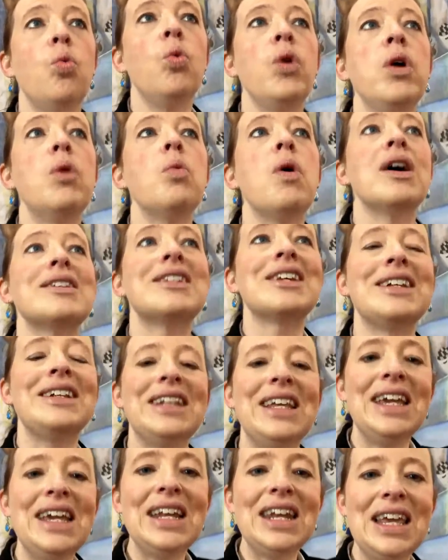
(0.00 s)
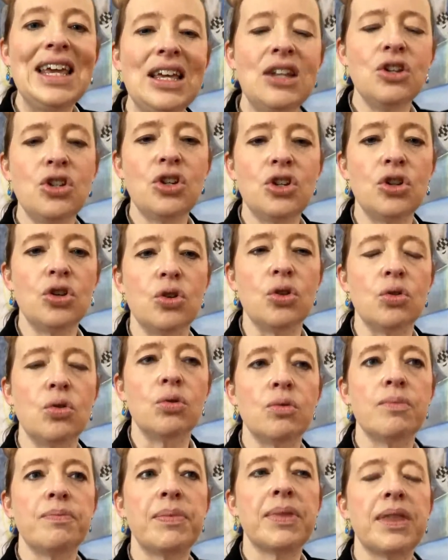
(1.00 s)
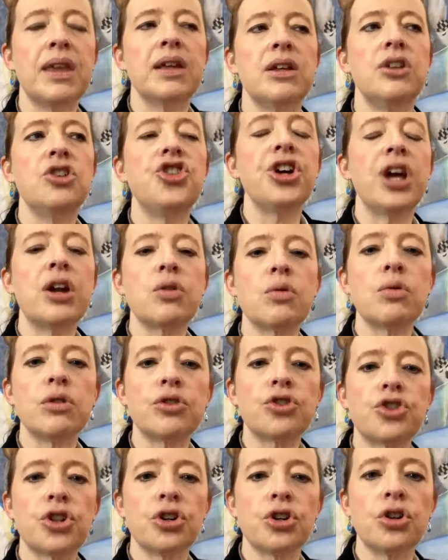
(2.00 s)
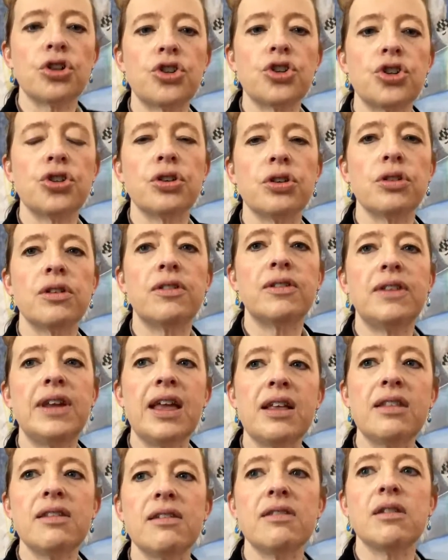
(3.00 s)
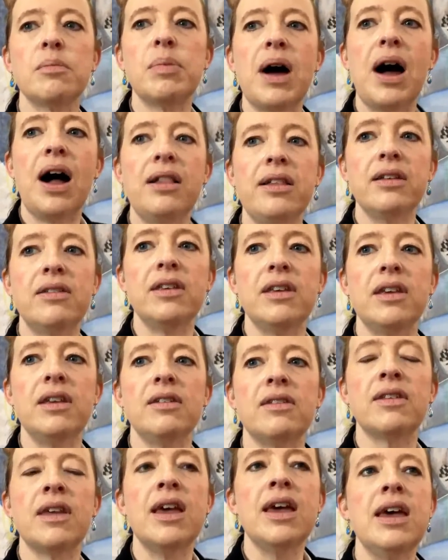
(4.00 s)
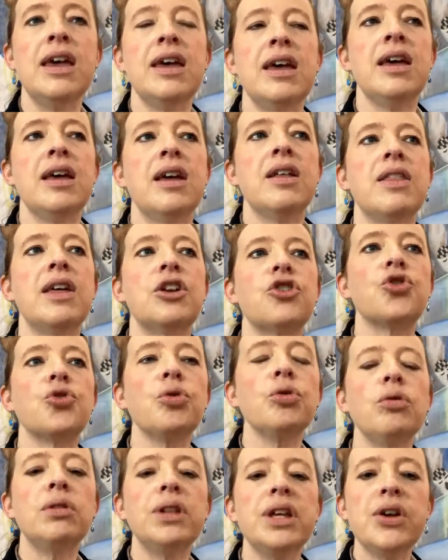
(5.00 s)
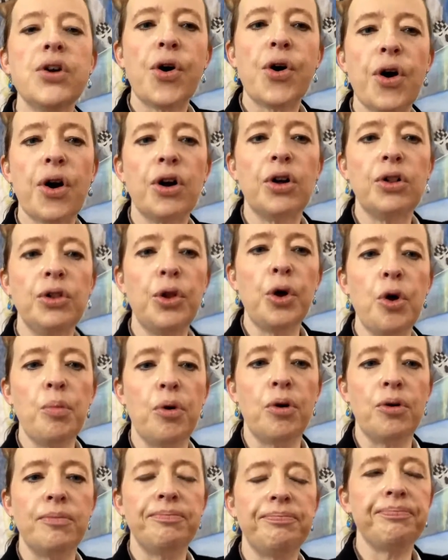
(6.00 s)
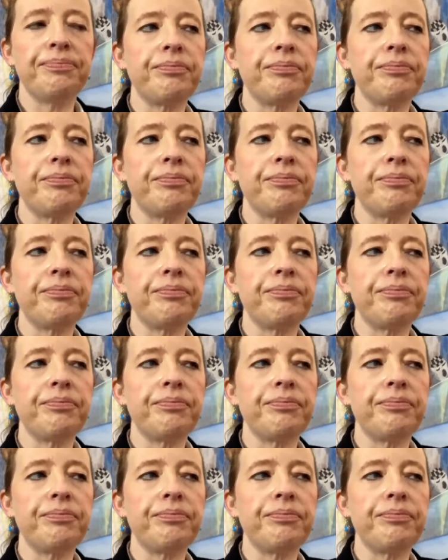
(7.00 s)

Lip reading: we want to lean into general church stances and policies that truly are global.